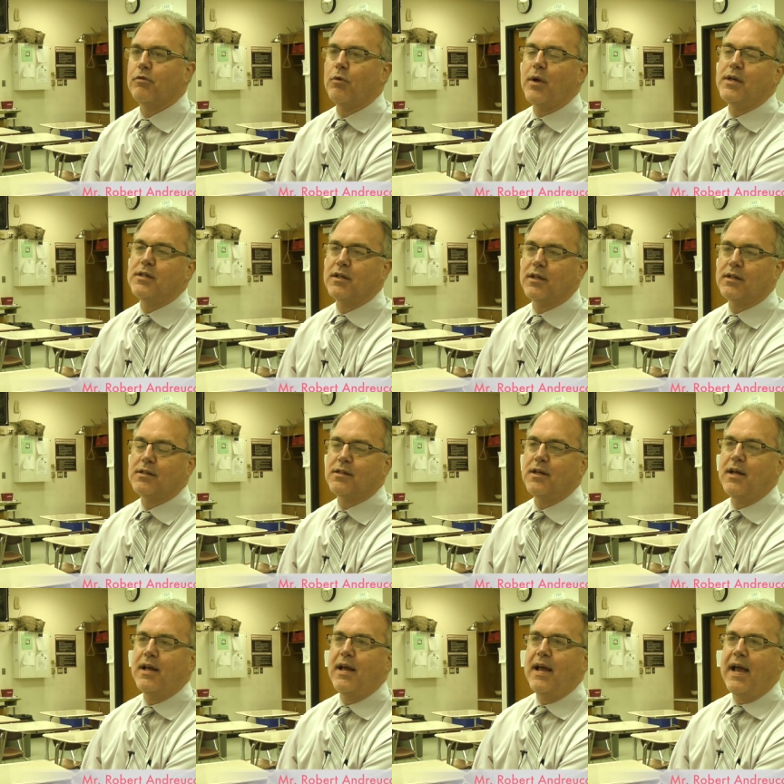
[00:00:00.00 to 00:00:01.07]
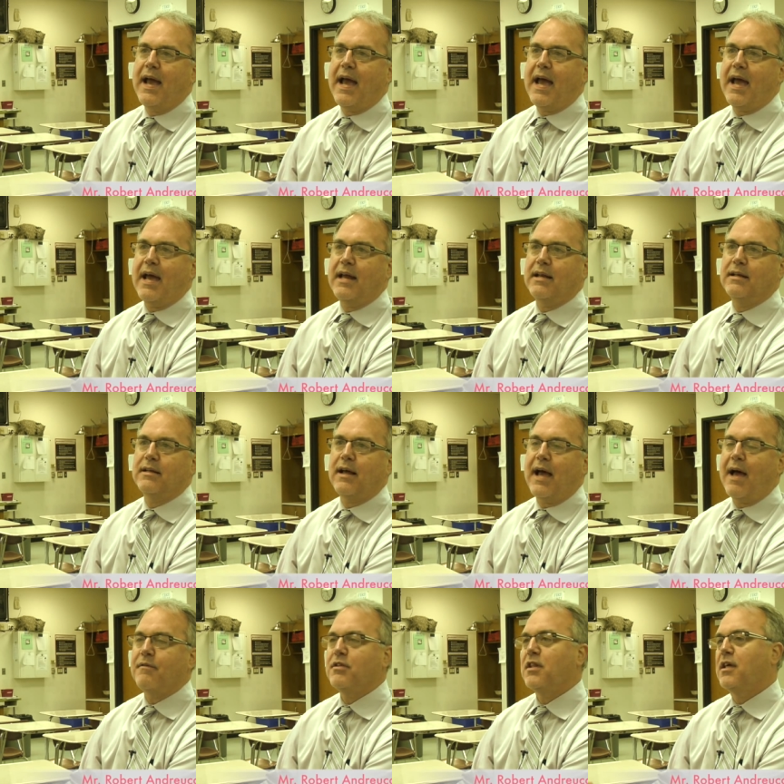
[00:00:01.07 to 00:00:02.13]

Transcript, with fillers: forensics, and having